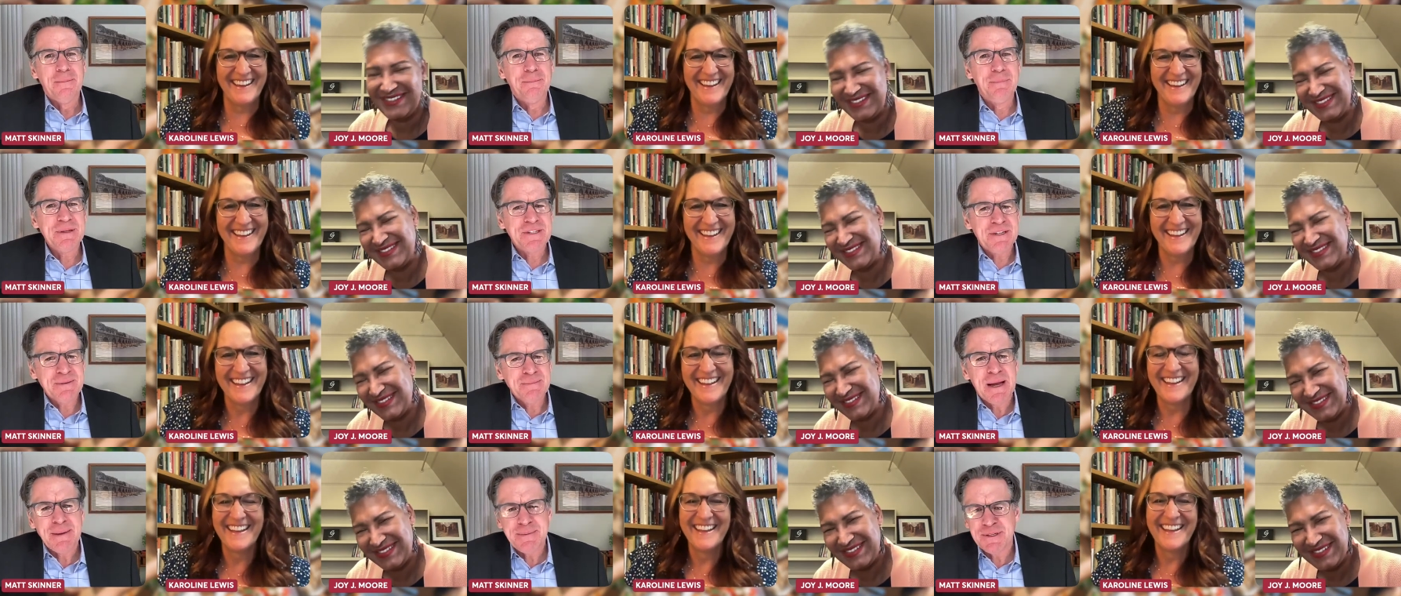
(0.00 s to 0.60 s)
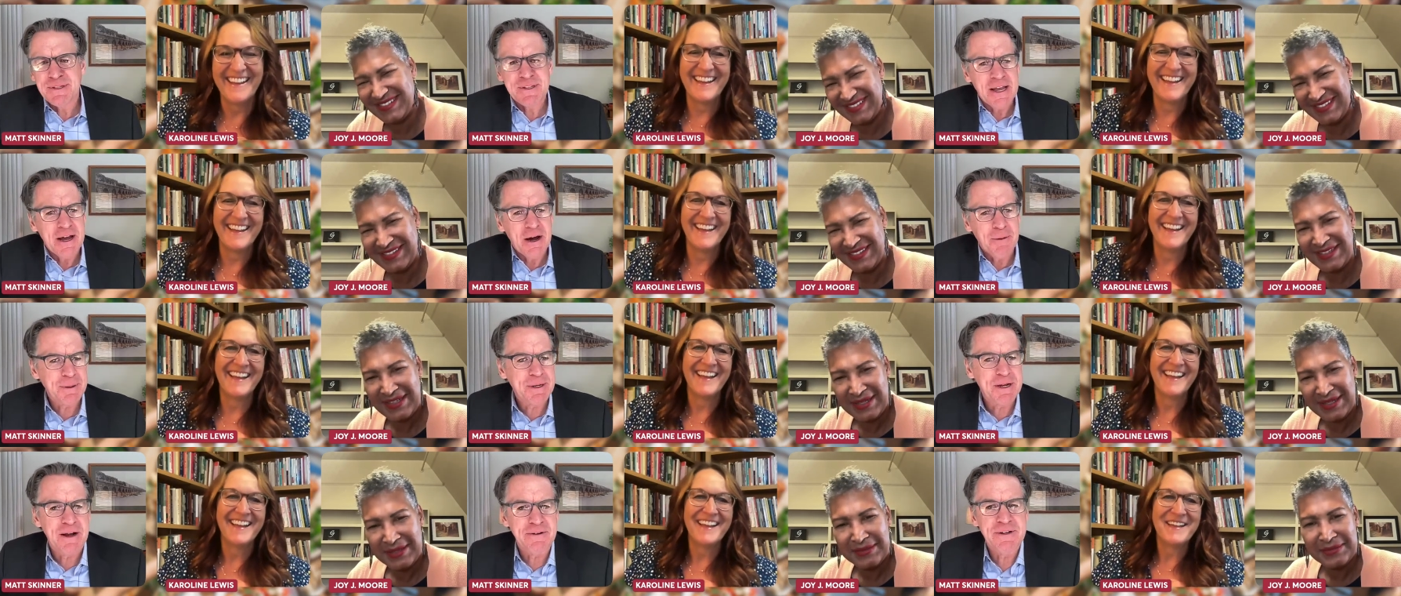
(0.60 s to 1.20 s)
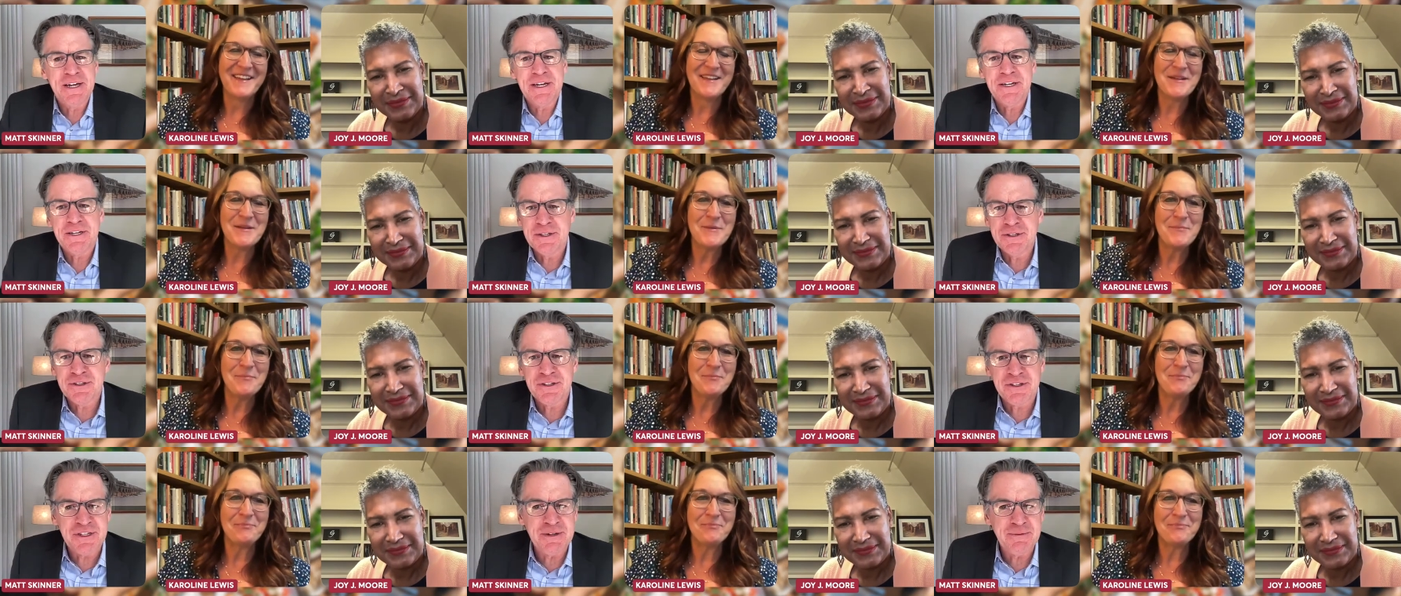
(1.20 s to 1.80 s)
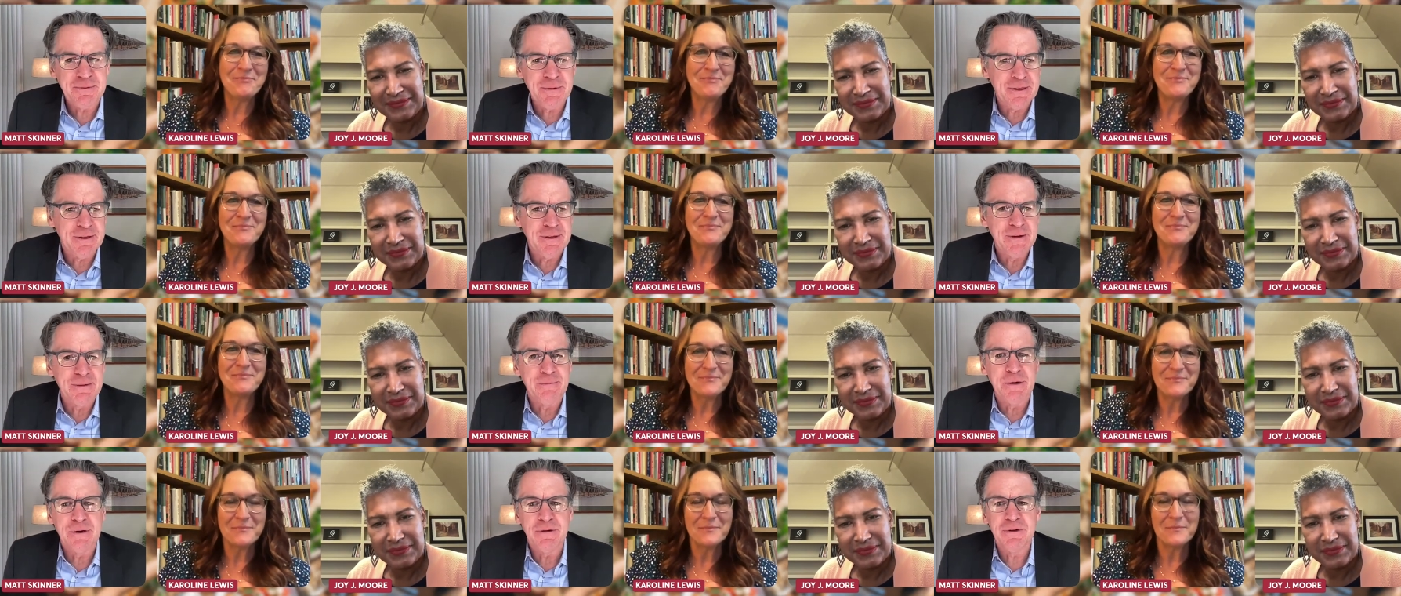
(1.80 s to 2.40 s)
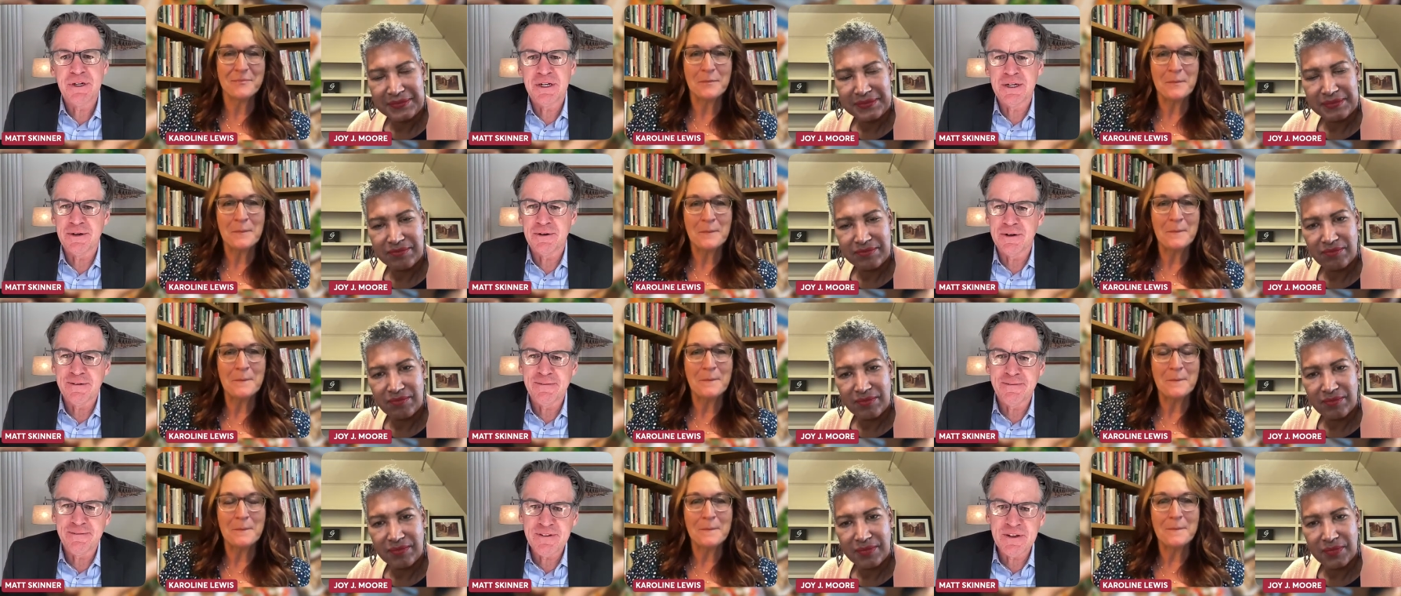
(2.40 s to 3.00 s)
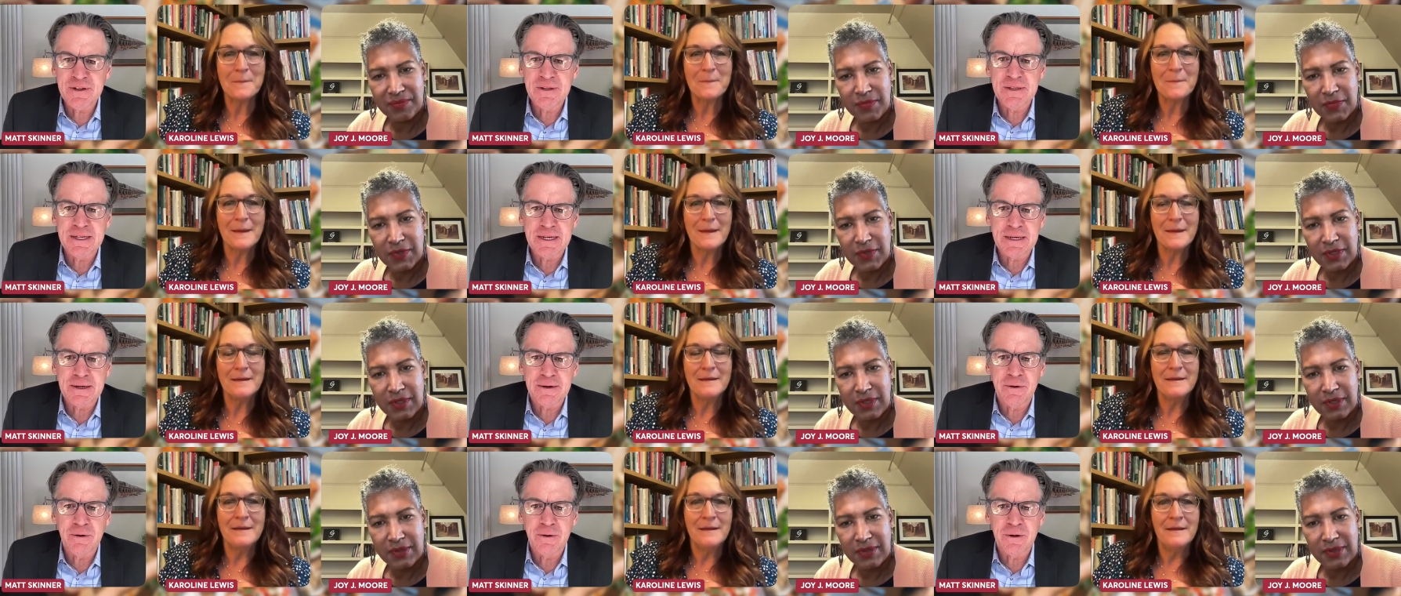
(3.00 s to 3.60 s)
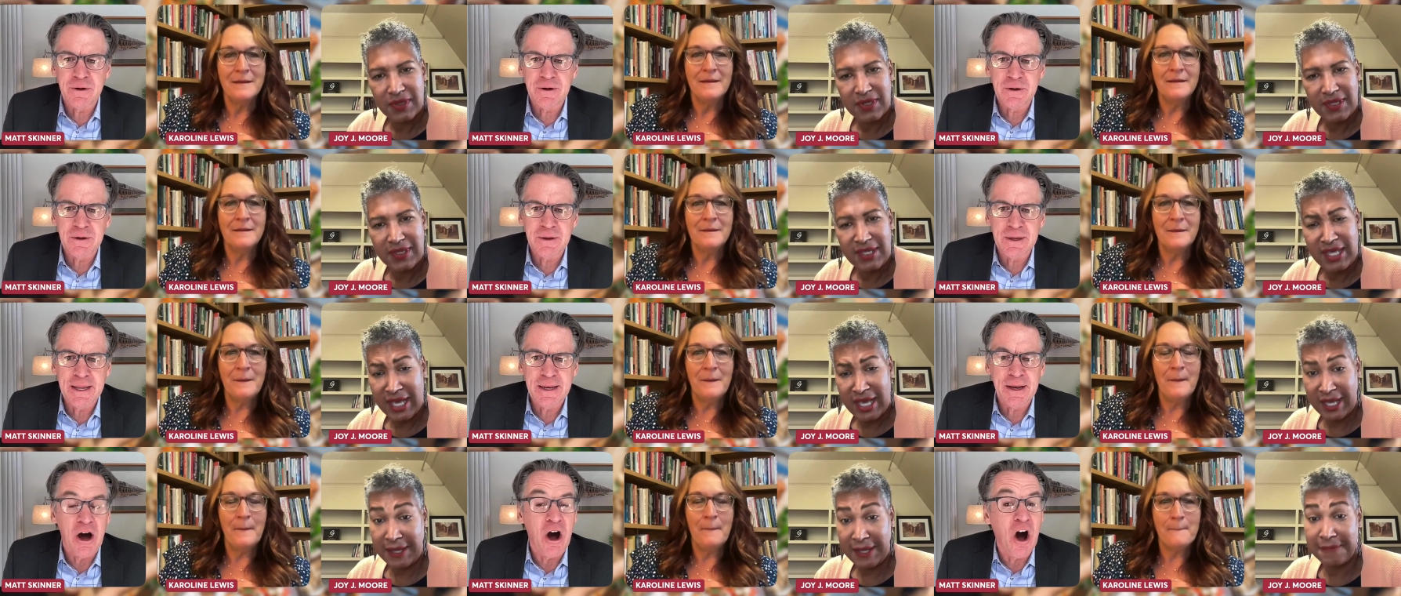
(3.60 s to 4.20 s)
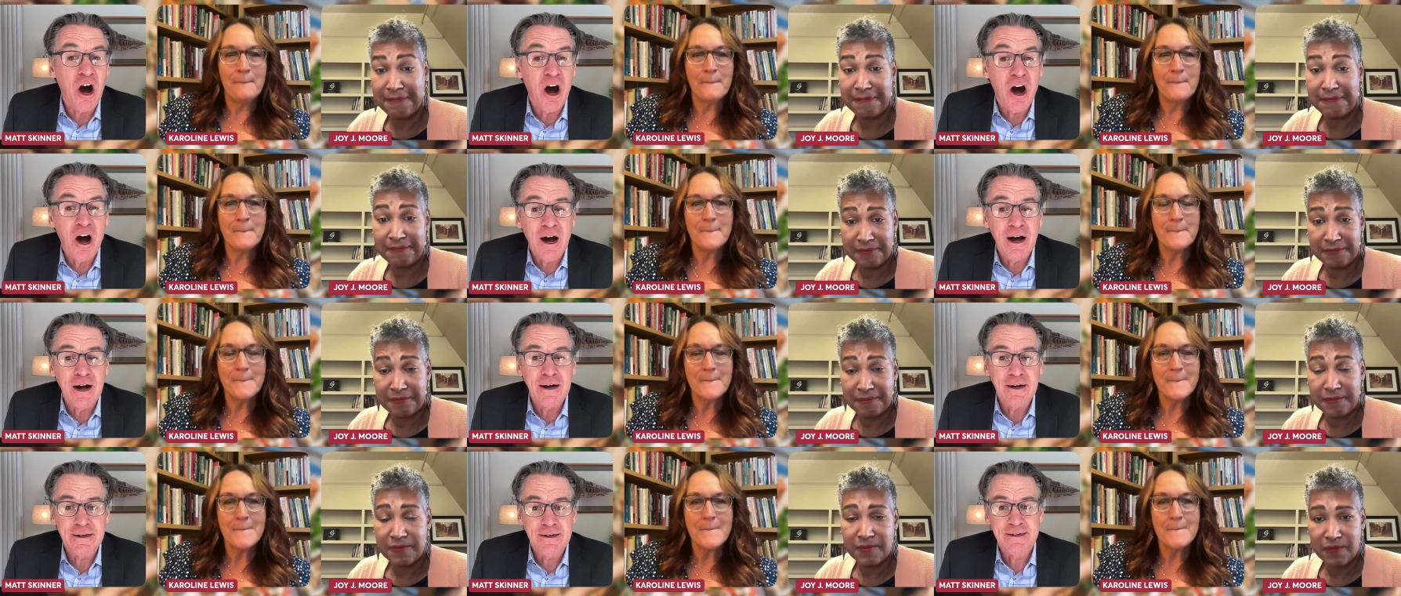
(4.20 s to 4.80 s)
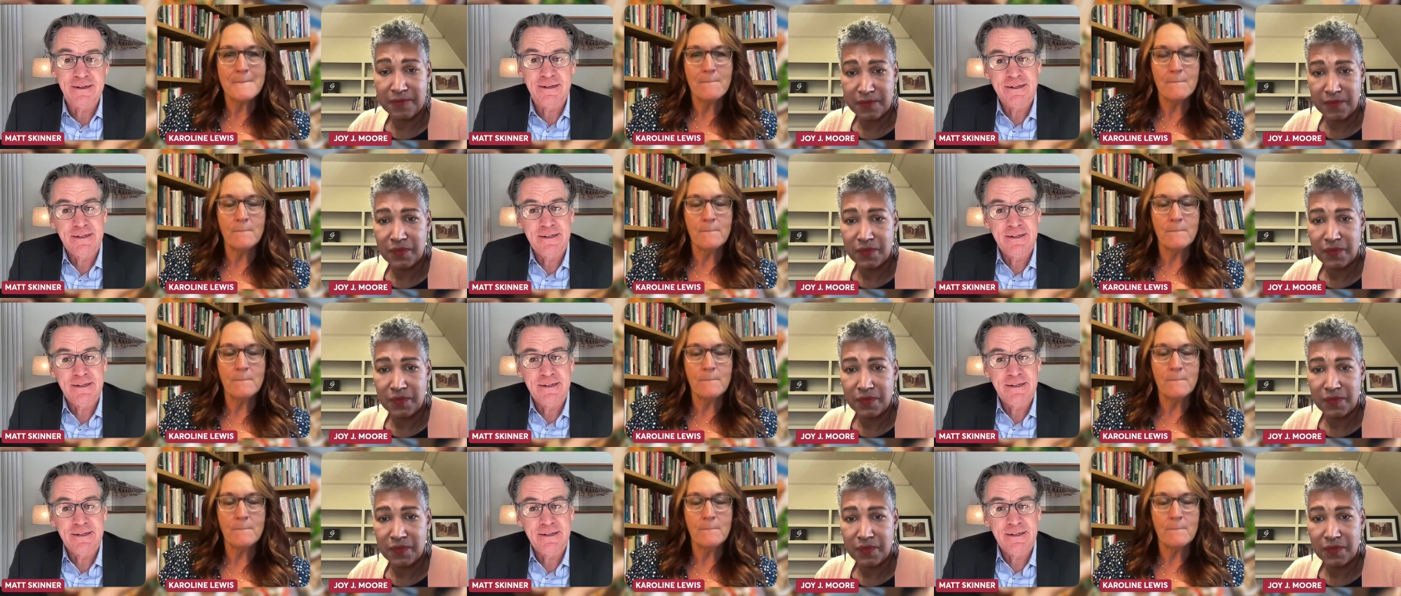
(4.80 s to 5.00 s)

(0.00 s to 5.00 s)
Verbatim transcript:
Speaker 1: but sometimes it's to help a congregation sit with an emotion or a feeling or an awe.